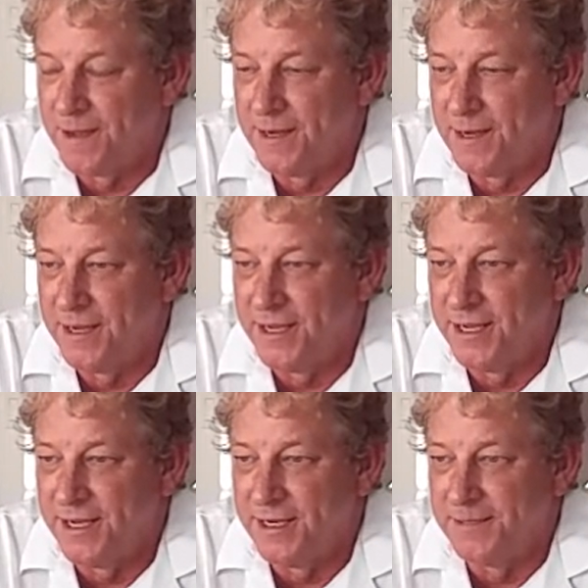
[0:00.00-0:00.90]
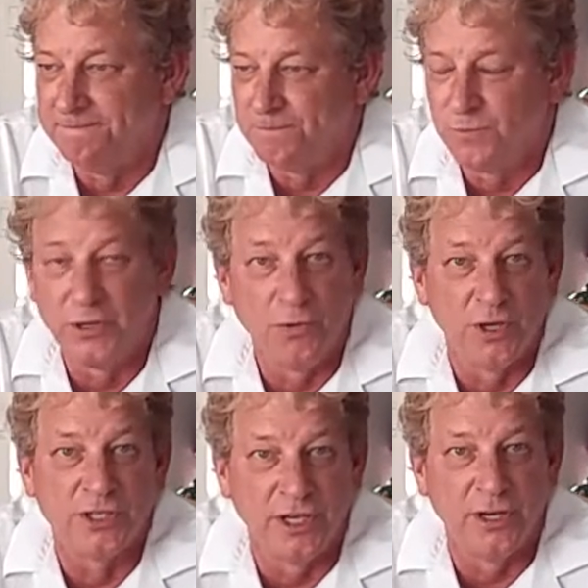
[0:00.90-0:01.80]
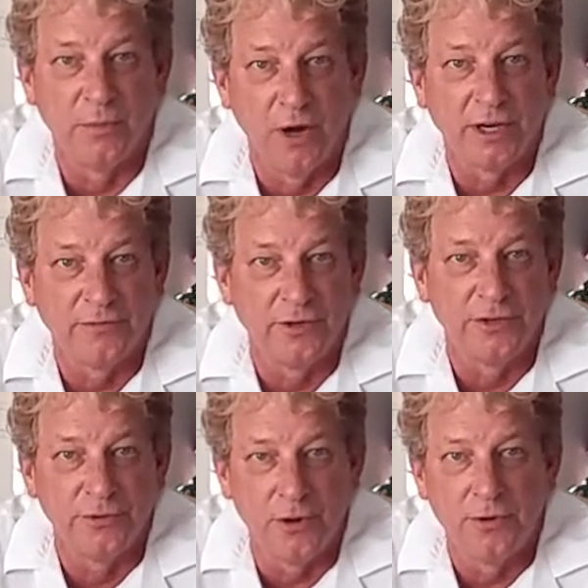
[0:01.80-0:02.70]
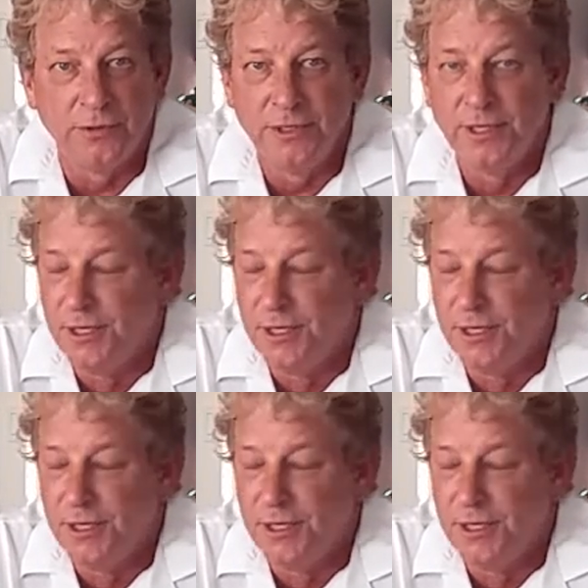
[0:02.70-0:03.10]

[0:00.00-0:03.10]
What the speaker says: I really wasn't in the market for a drone.